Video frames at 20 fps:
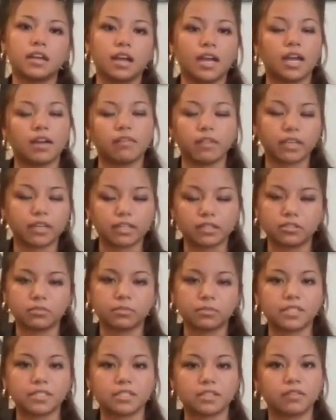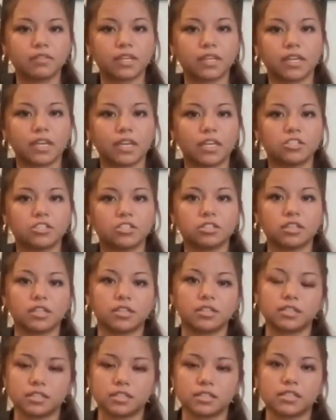I have like a little mix of like an Asian
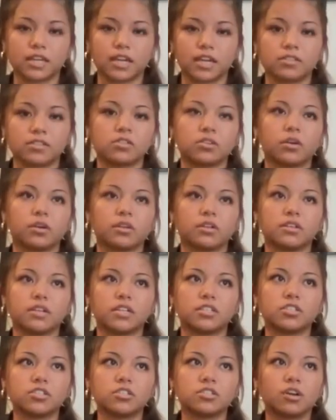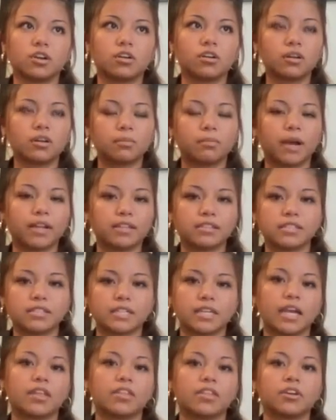Latina side, so it just all combines
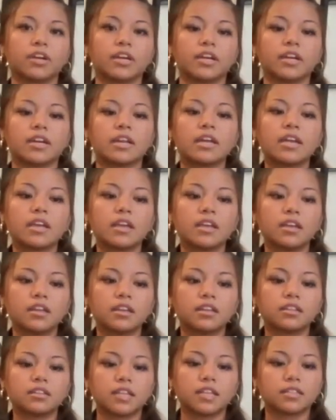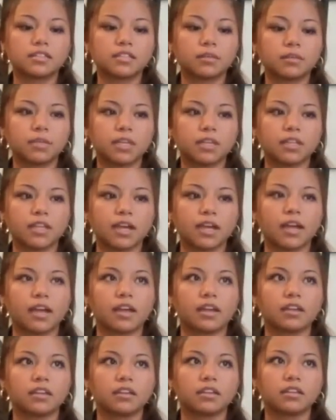together, and that's something
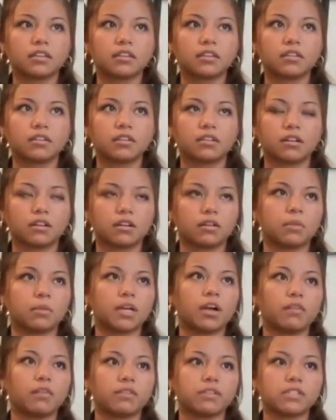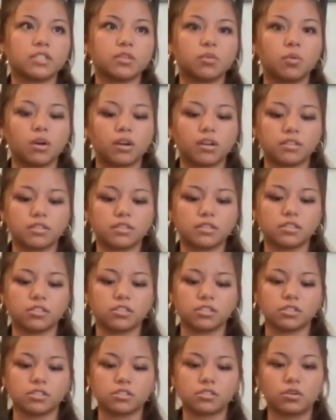that I obviously wanted to
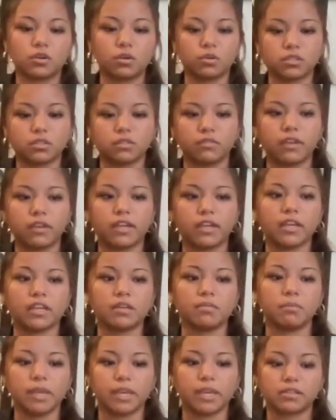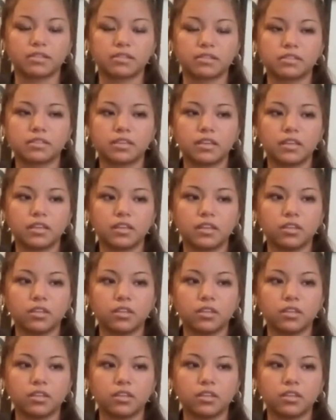just cultivate and mix